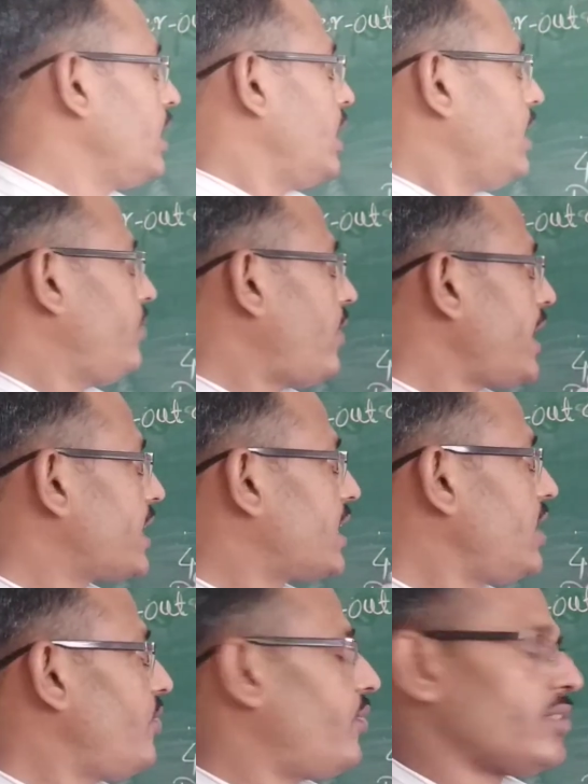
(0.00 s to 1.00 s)
If I
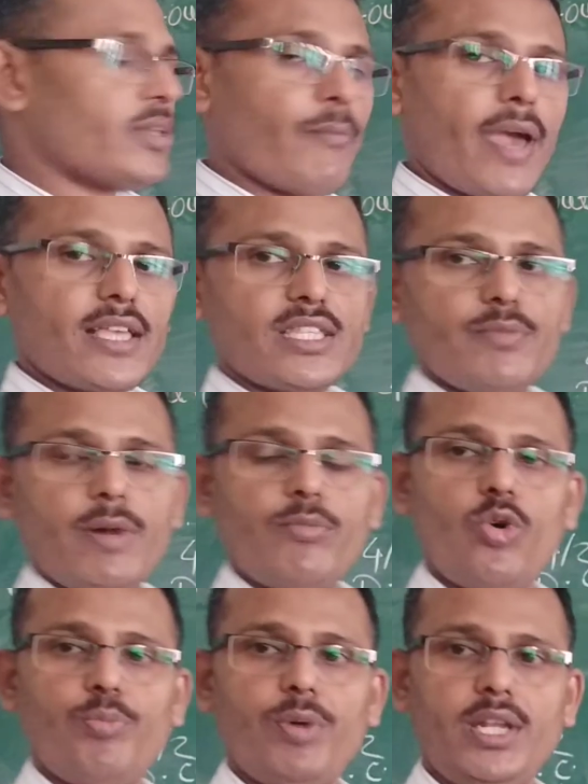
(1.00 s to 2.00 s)
keep the maximum
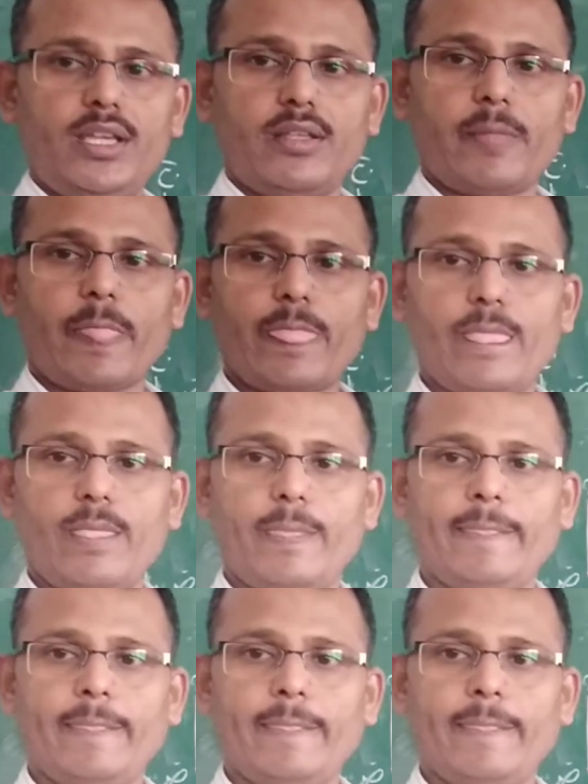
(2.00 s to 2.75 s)
opening